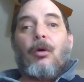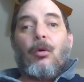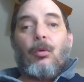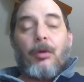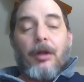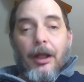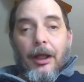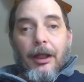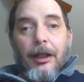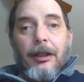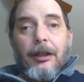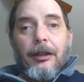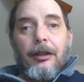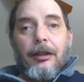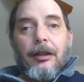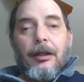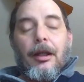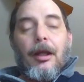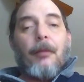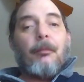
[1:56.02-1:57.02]
Okay,
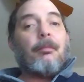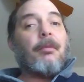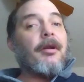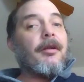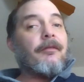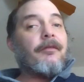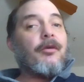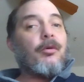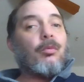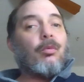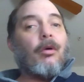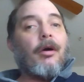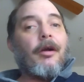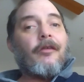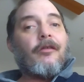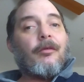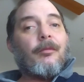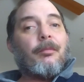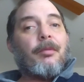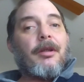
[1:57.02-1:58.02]
but if you
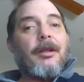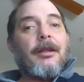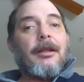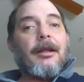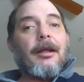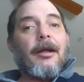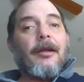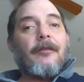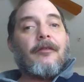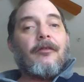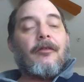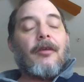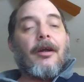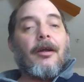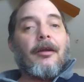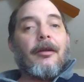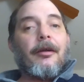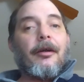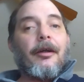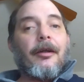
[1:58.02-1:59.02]
want to be
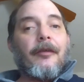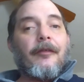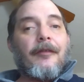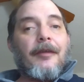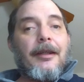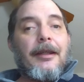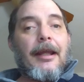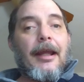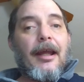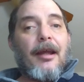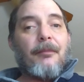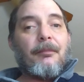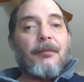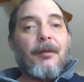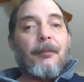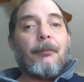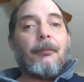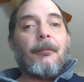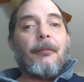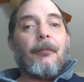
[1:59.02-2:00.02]
a
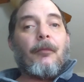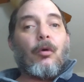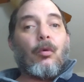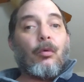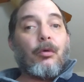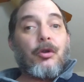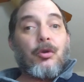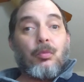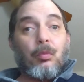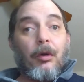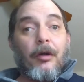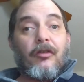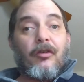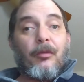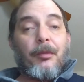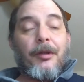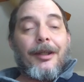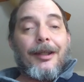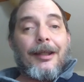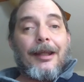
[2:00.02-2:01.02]
DM or you want to
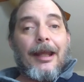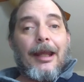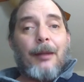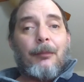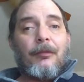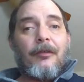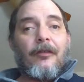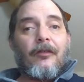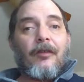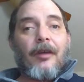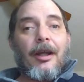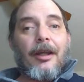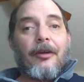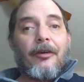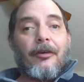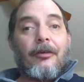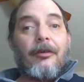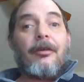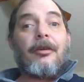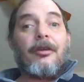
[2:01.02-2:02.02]
be a game
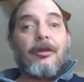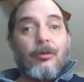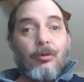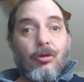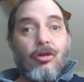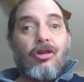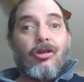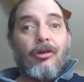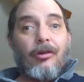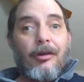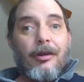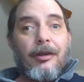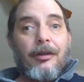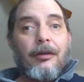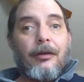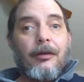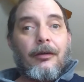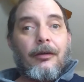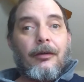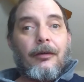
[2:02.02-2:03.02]
designer, you should.